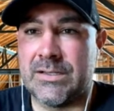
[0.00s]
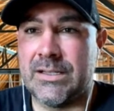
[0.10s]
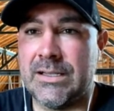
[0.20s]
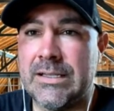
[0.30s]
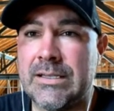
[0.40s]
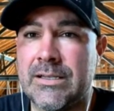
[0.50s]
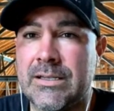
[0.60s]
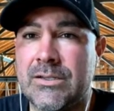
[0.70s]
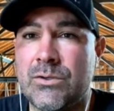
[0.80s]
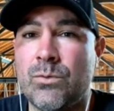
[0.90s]
and
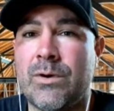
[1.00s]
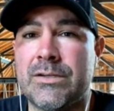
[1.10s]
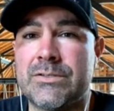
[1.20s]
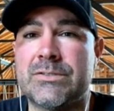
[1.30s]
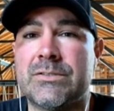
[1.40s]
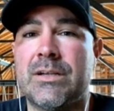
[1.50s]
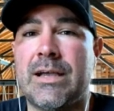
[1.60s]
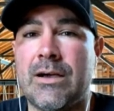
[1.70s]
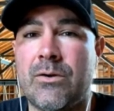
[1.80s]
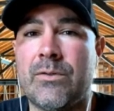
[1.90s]
you watch
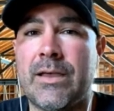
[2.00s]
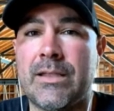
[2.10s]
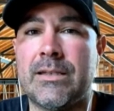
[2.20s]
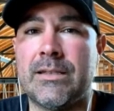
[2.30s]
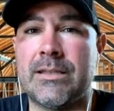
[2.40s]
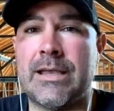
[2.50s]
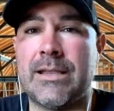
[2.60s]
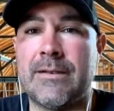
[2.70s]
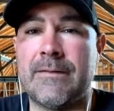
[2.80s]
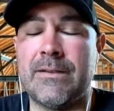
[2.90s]
how that
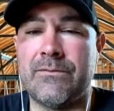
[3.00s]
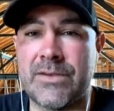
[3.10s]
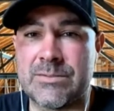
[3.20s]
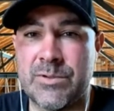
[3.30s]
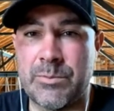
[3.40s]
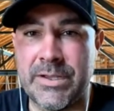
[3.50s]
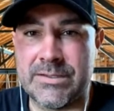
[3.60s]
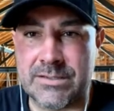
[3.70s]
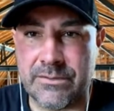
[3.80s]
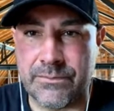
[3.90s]
investment
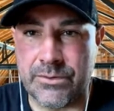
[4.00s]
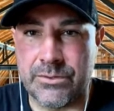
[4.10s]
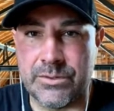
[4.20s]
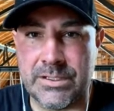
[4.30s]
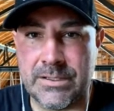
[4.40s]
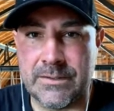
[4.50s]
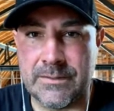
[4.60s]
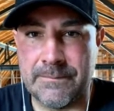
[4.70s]
pays off for you in the end.